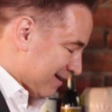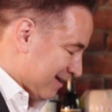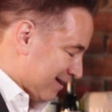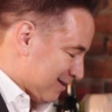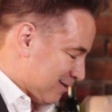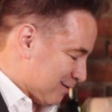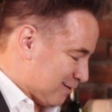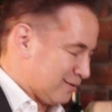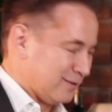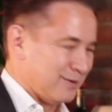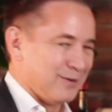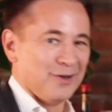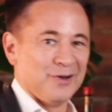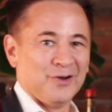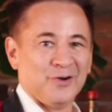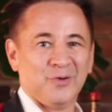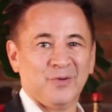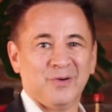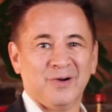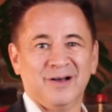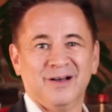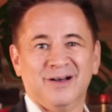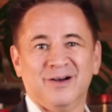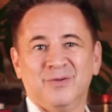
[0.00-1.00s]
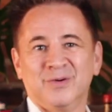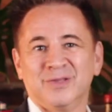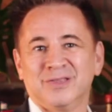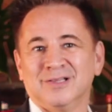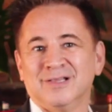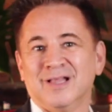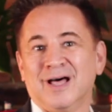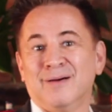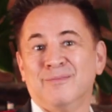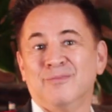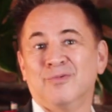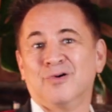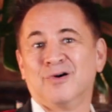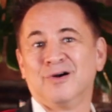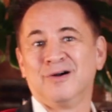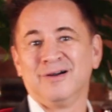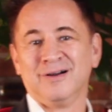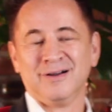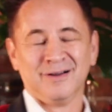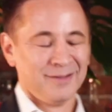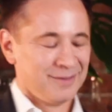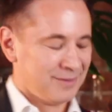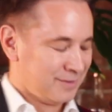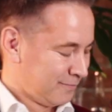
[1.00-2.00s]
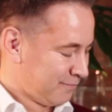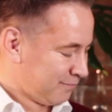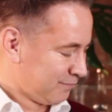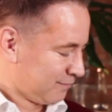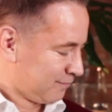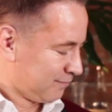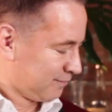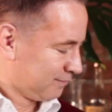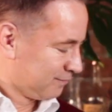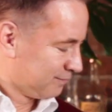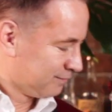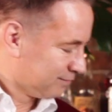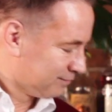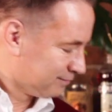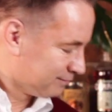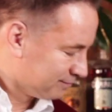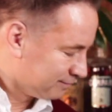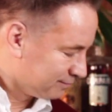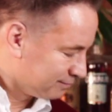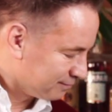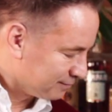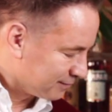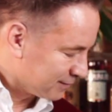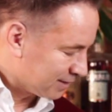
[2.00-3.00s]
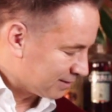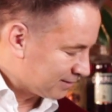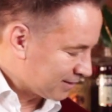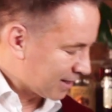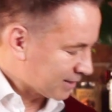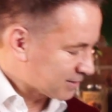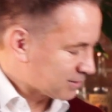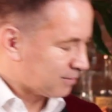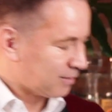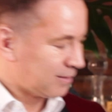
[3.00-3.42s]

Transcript: You can go with a lot more. Next, I'm